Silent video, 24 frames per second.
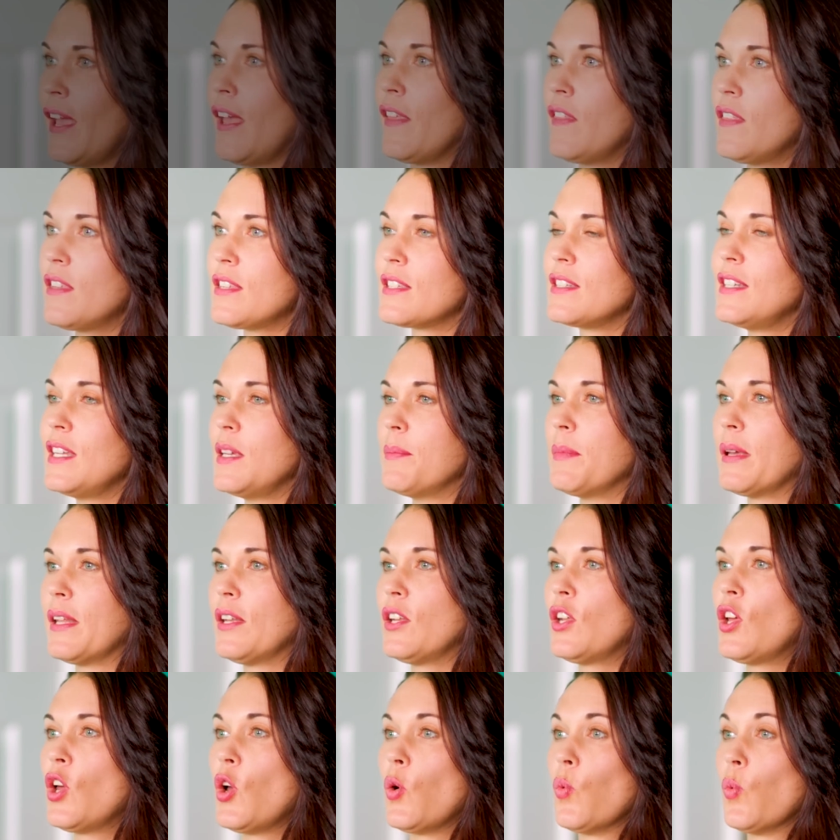And this
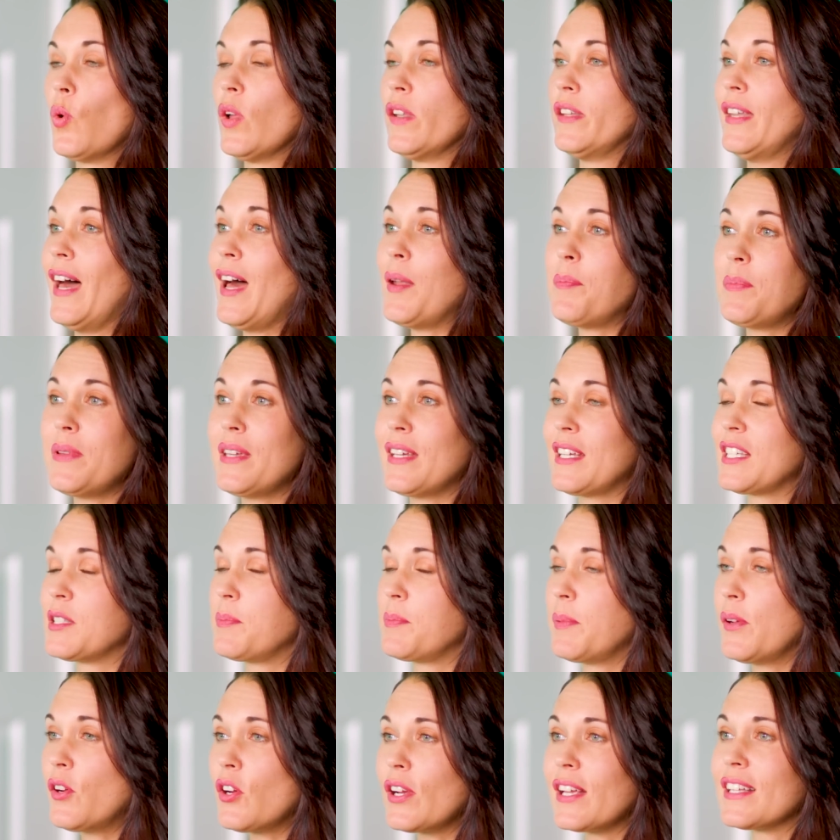demon will not be
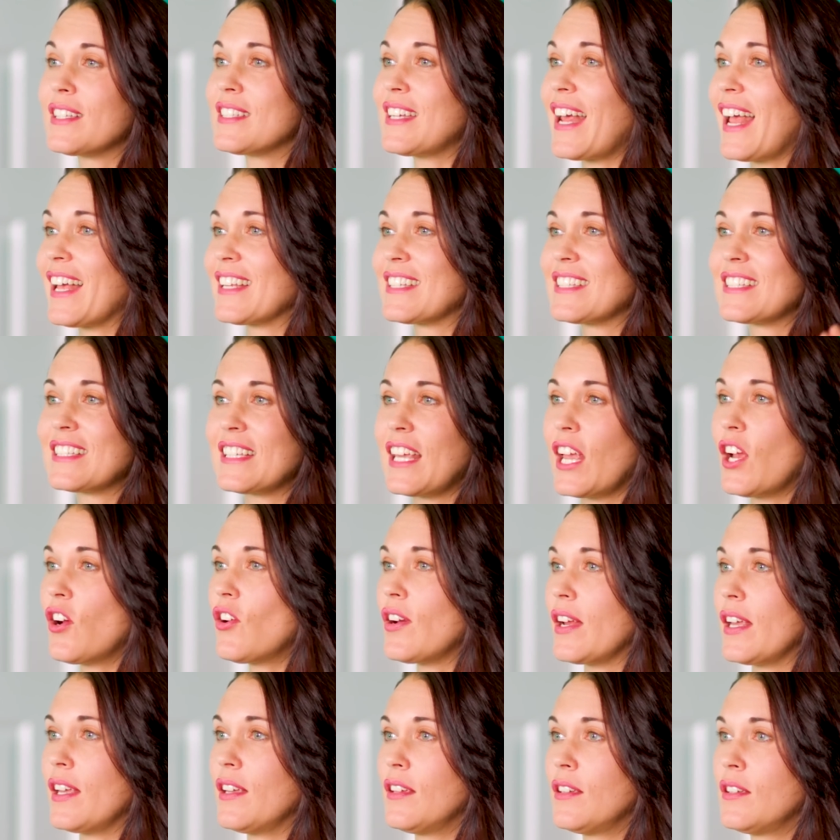experienced as
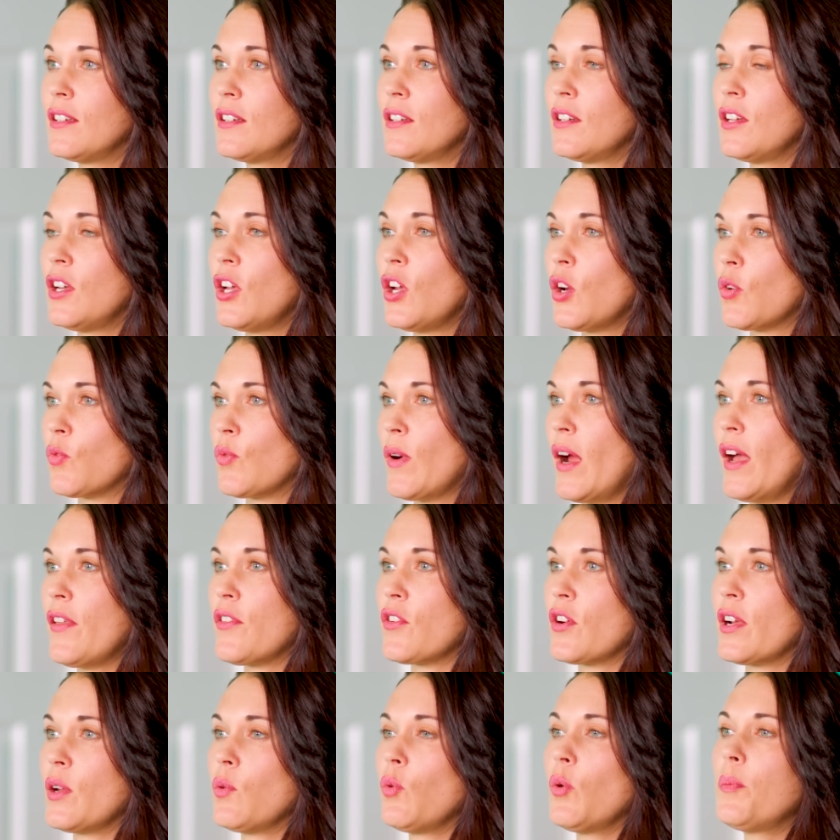scary.
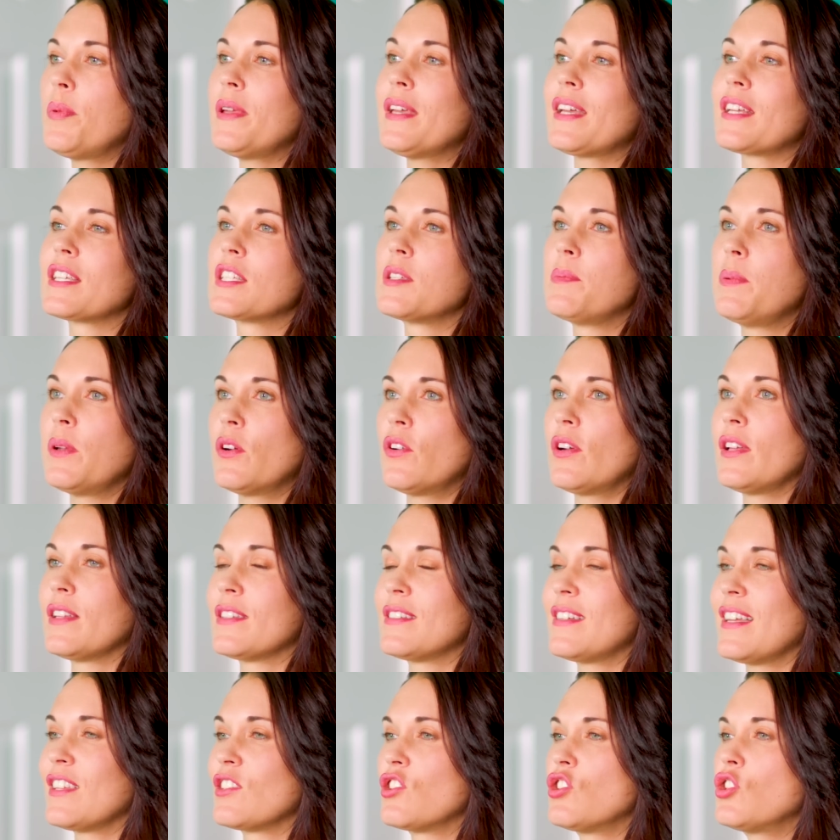Rather, it will be
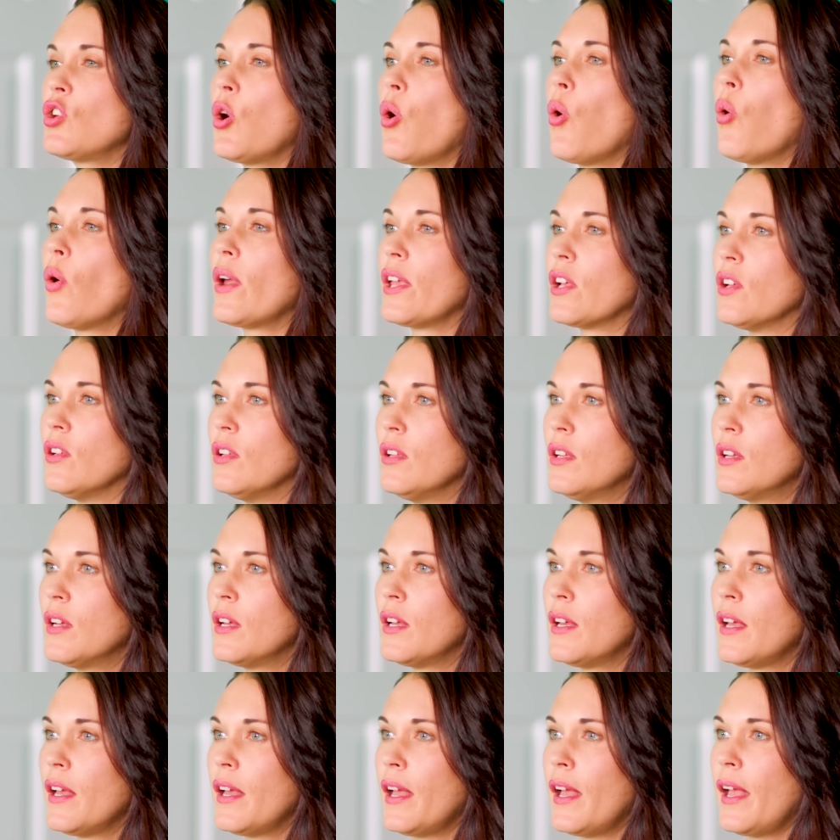experienced as toil
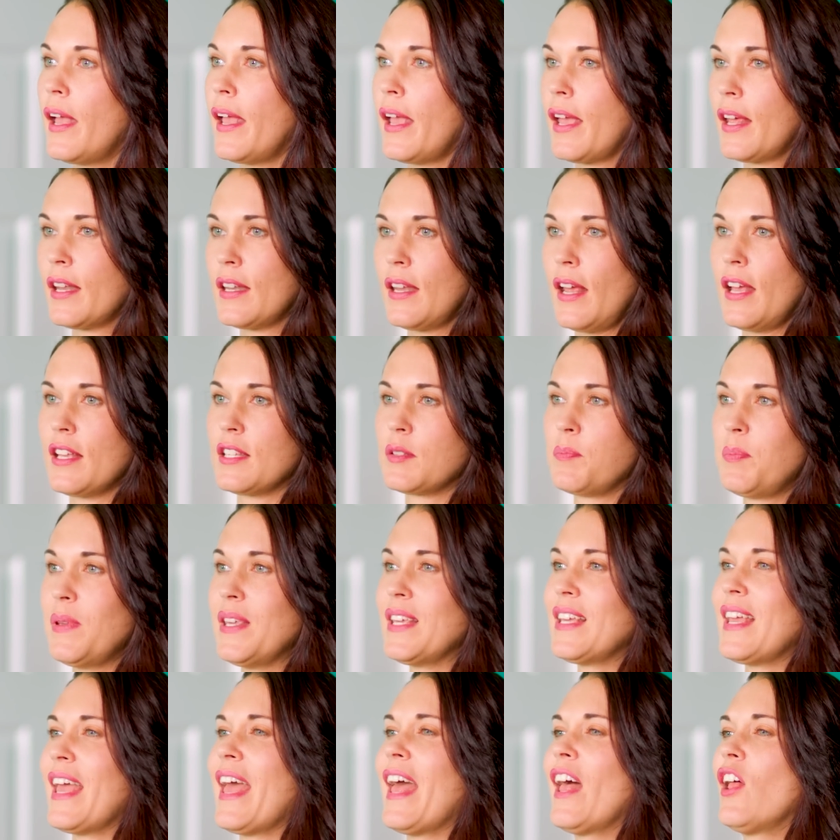and as
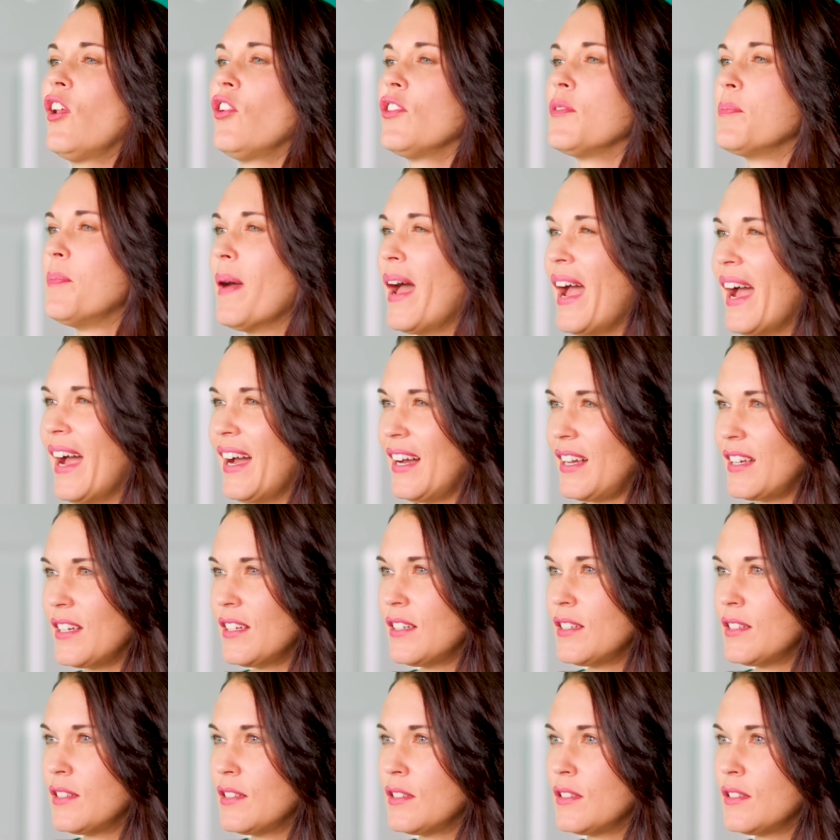being held back.